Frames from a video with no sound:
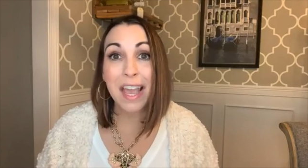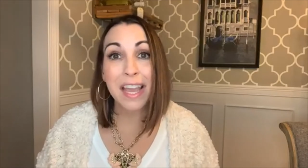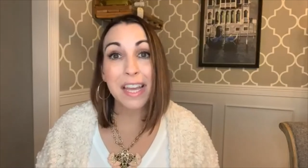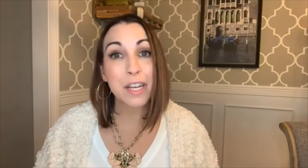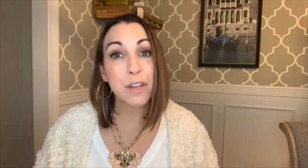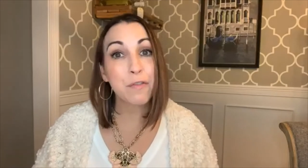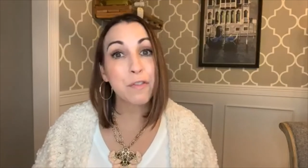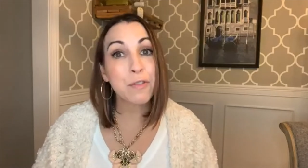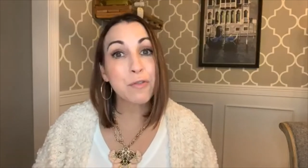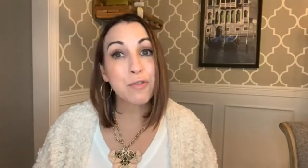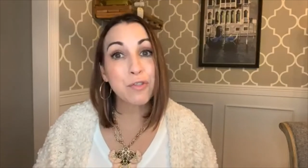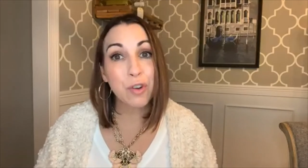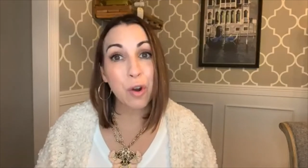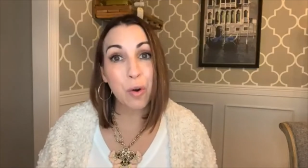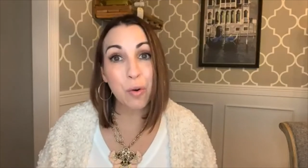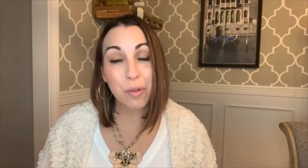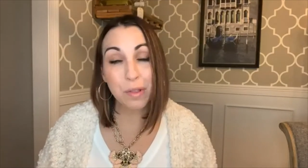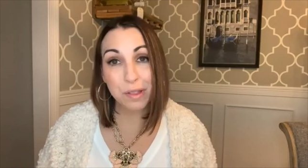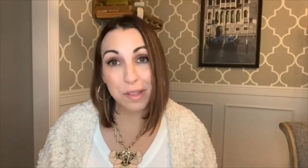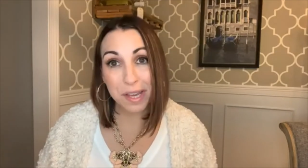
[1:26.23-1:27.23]
And if you
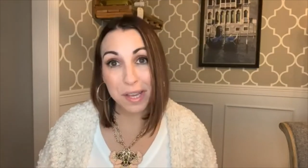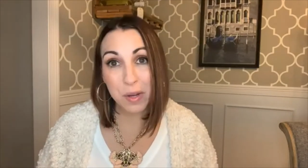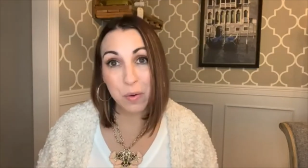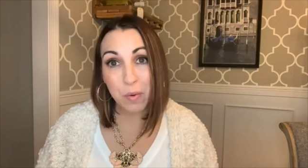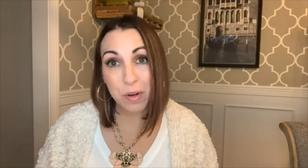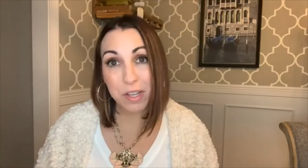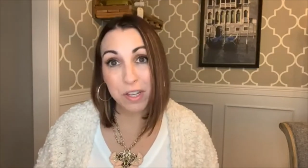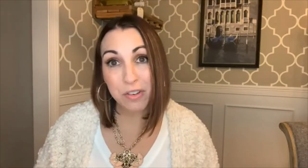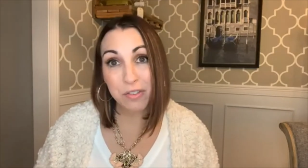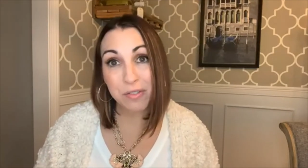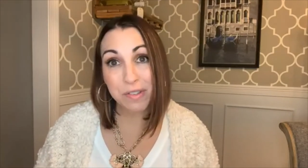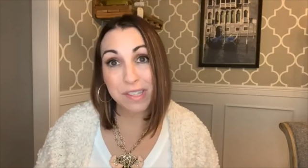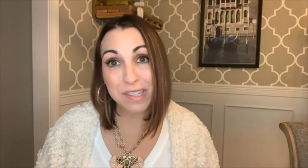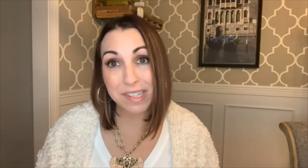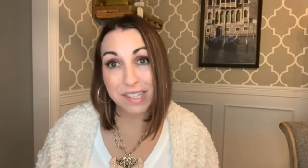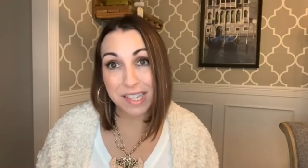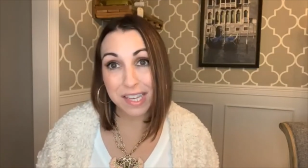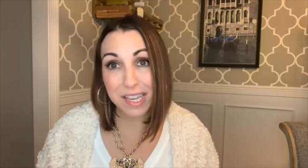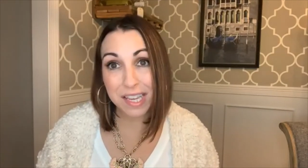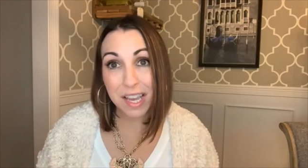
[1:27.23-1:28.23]
don't like what you
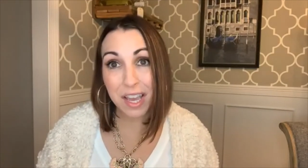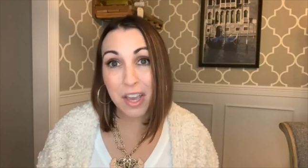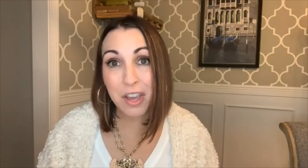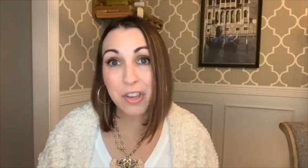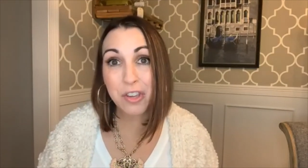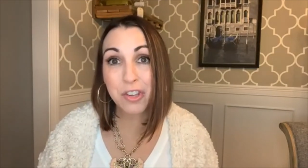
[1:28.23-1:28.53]
see,